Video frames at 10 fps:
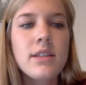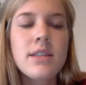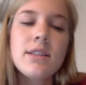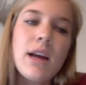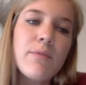
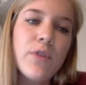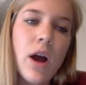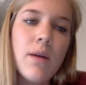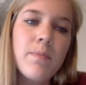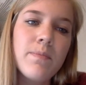Since I'm
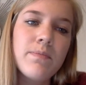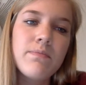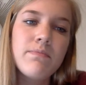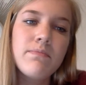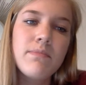from
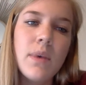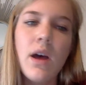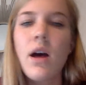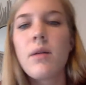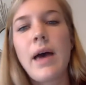
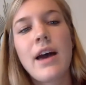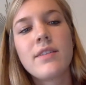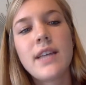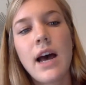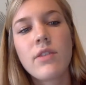out
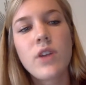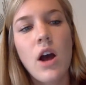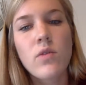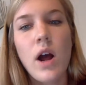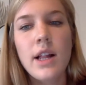of town,
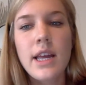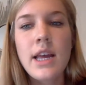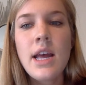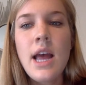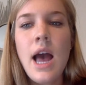not Raleigh,